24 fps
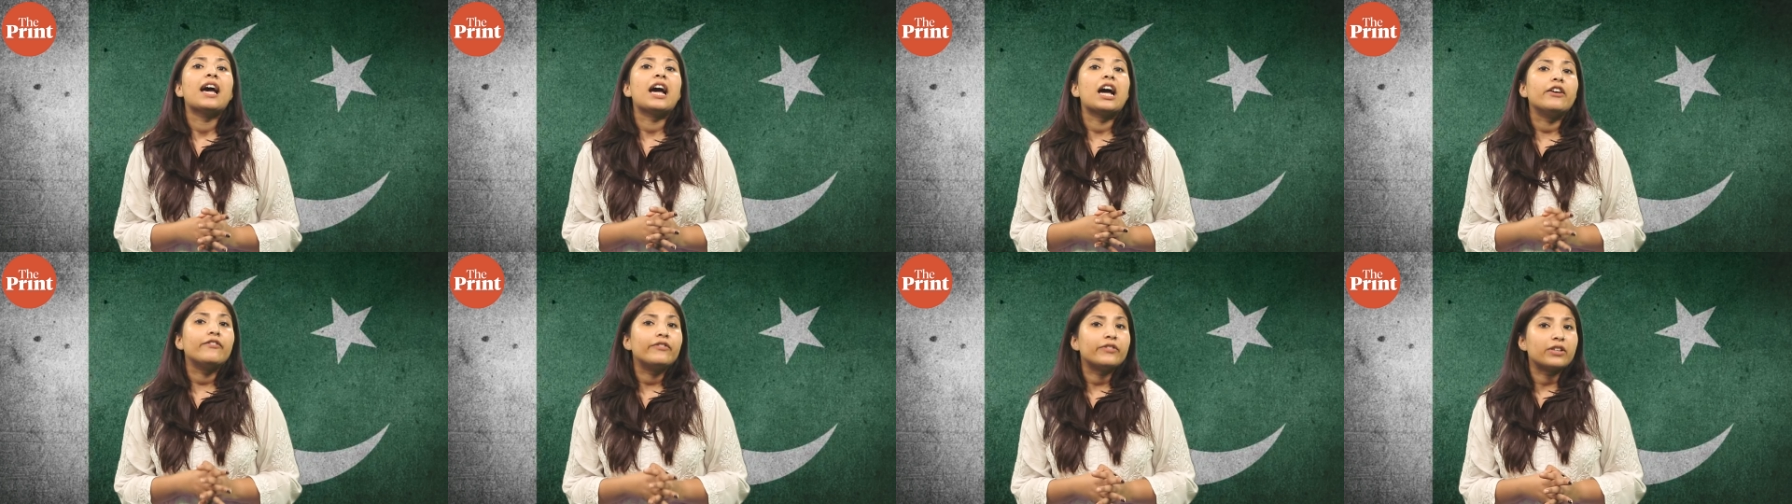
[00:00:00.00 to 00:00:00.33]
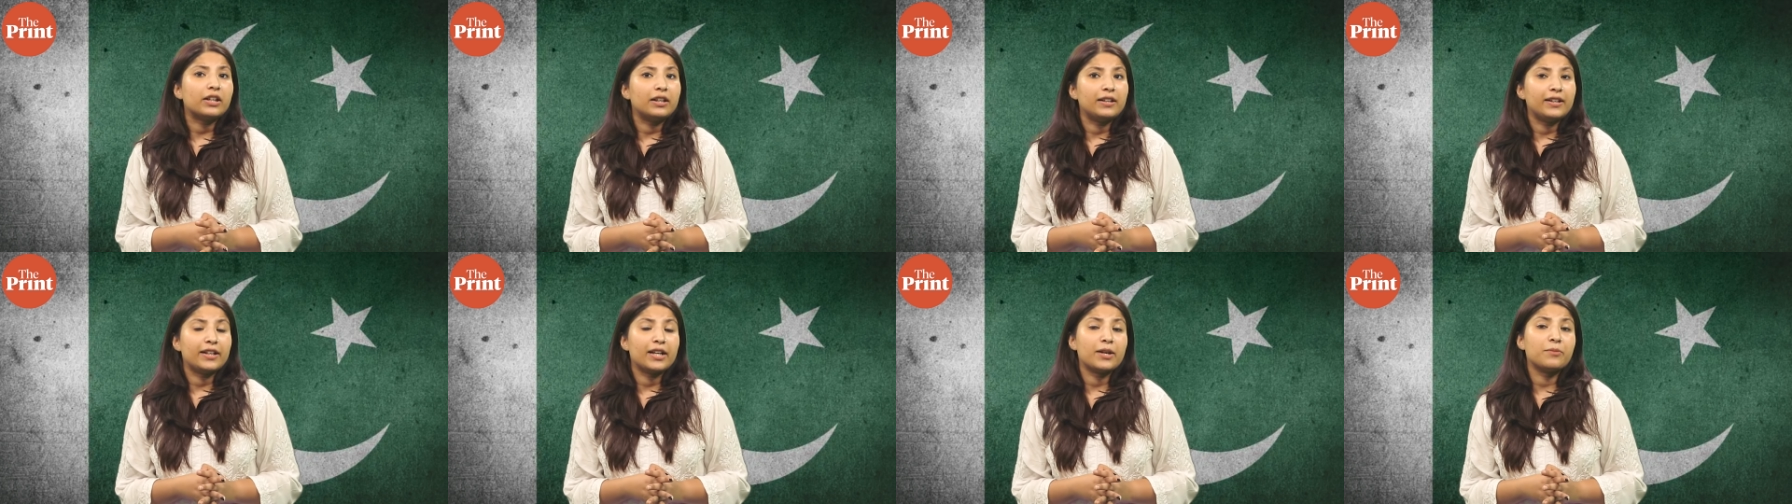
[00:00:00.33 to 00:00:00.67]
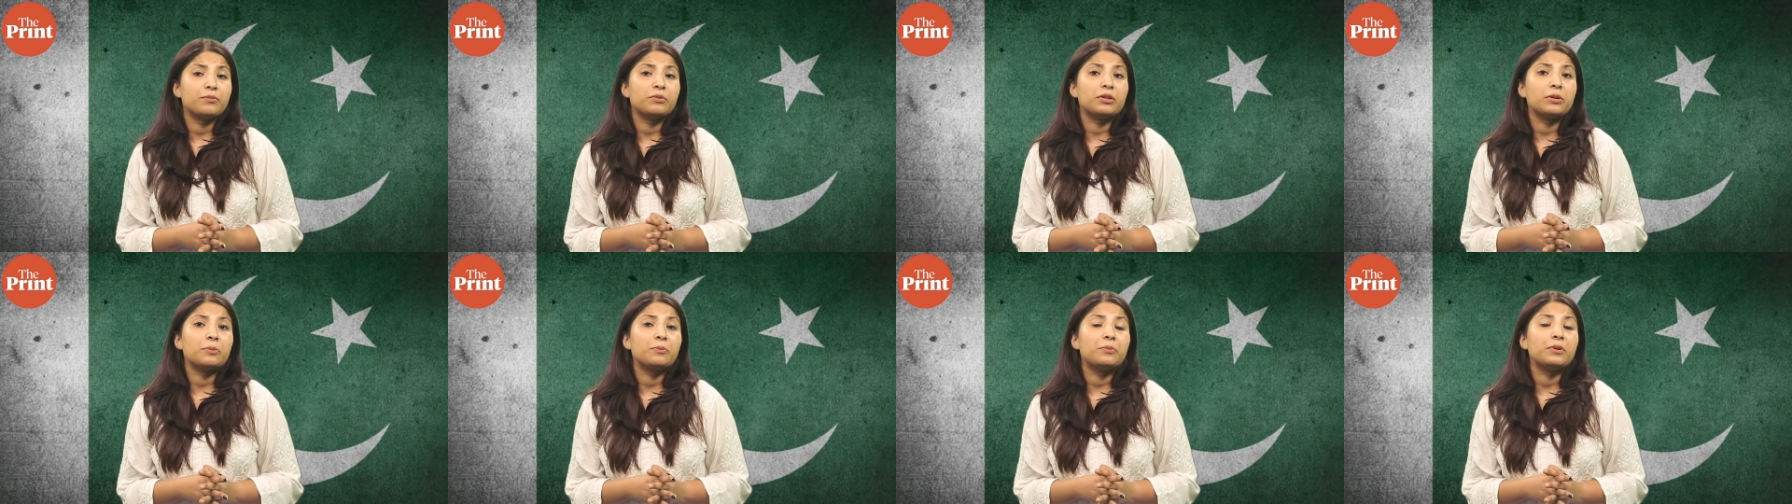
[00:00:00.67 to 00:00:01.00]
have
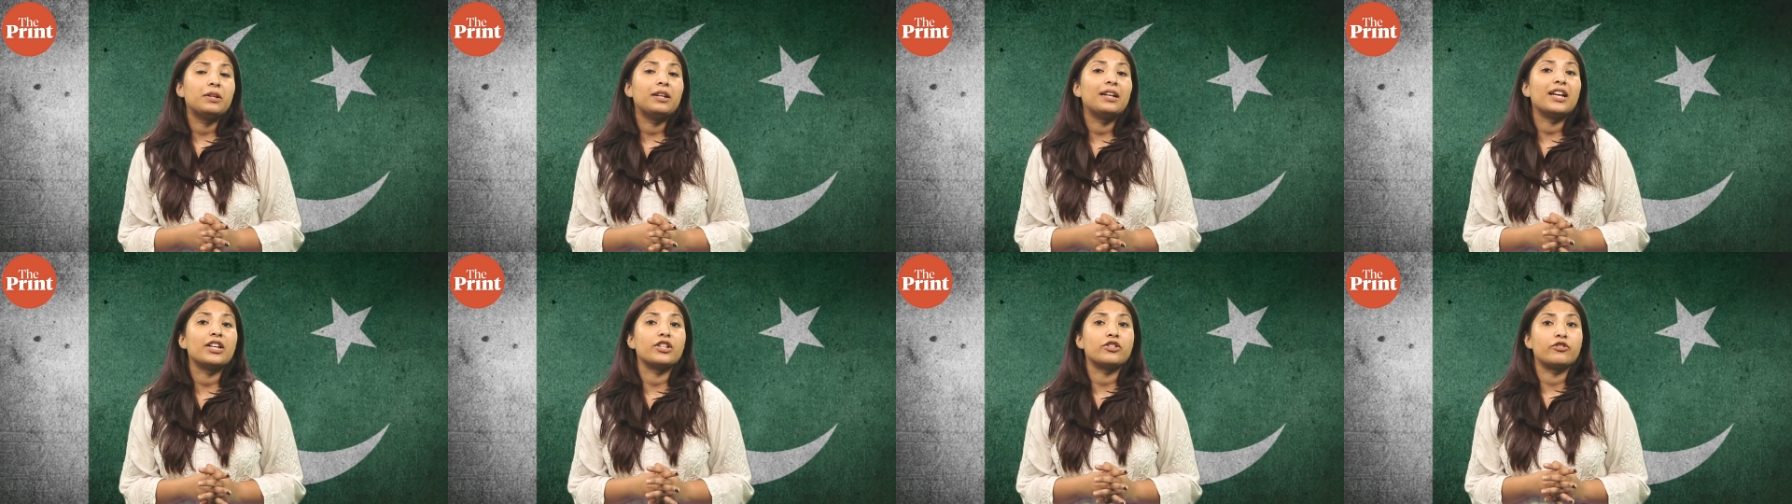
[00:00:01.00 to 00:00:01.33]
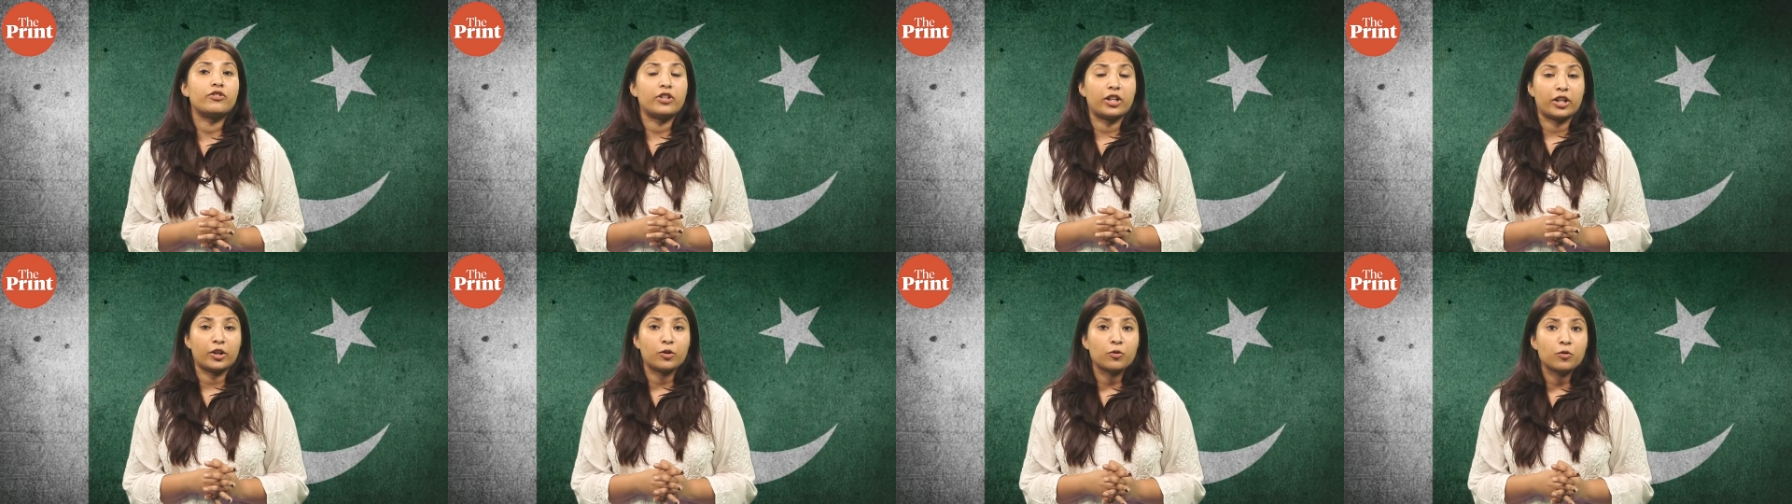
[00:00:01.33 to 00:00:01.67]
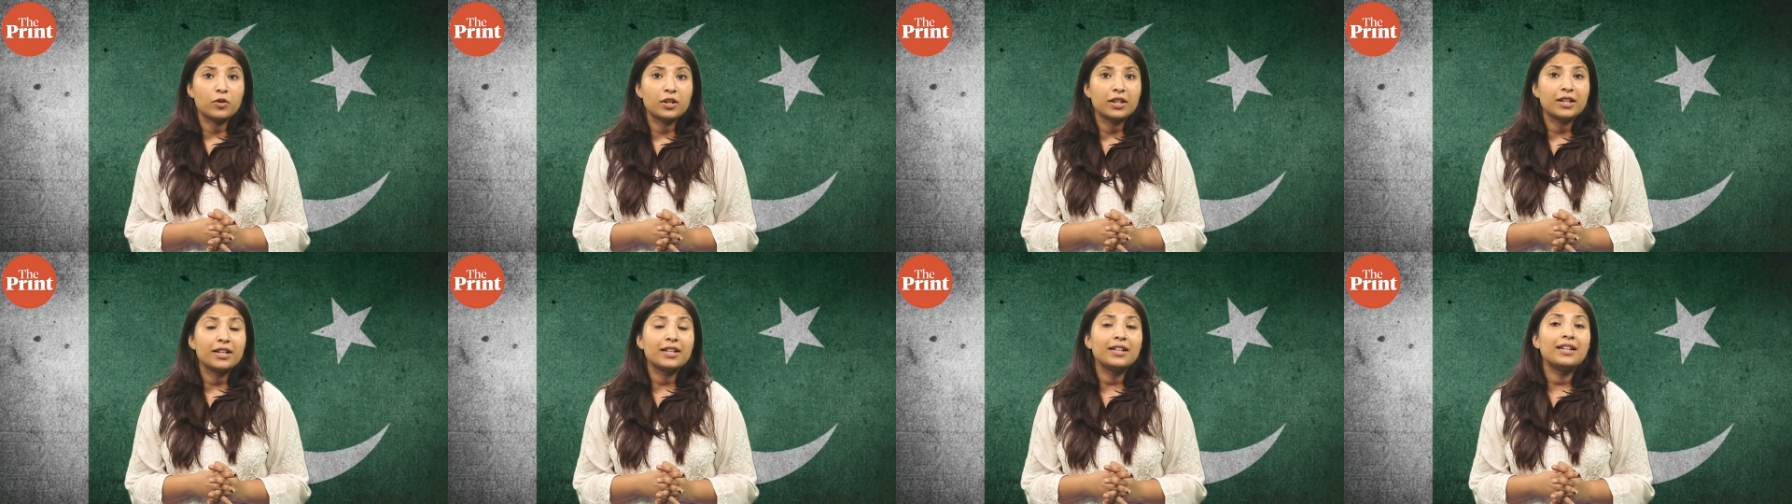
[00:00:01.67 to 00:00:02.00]
condemned the bill as
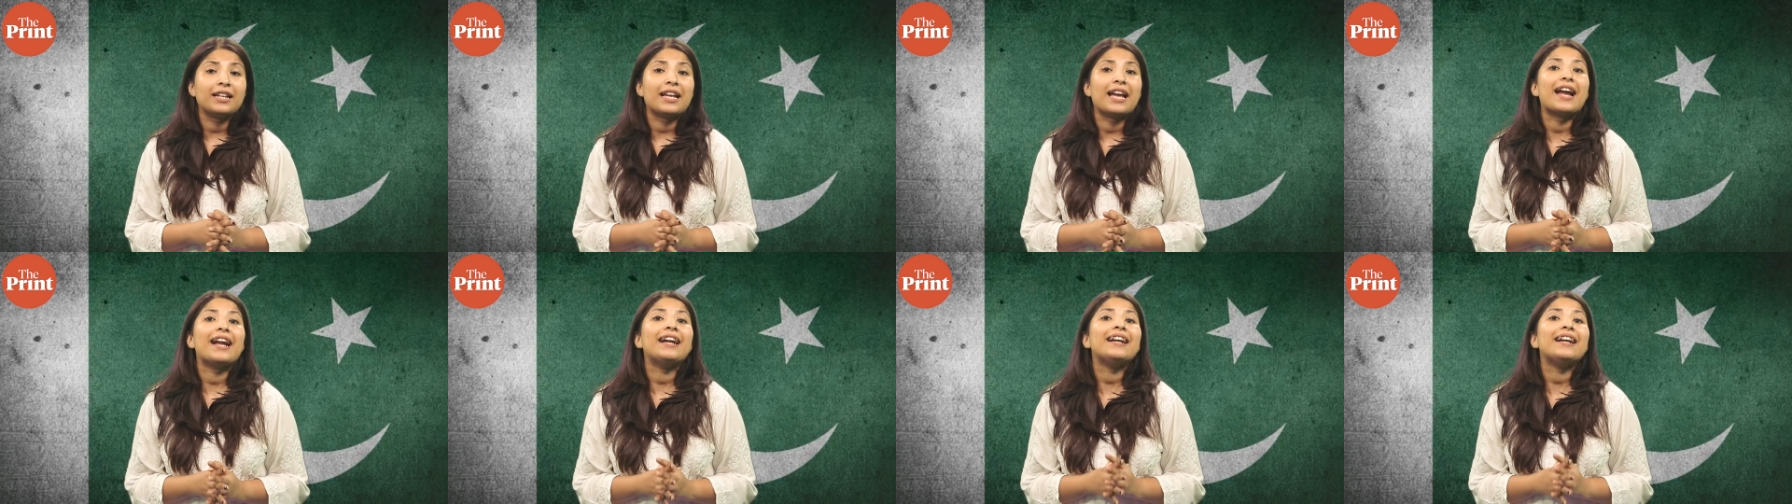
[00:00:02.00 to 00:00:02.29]
draconian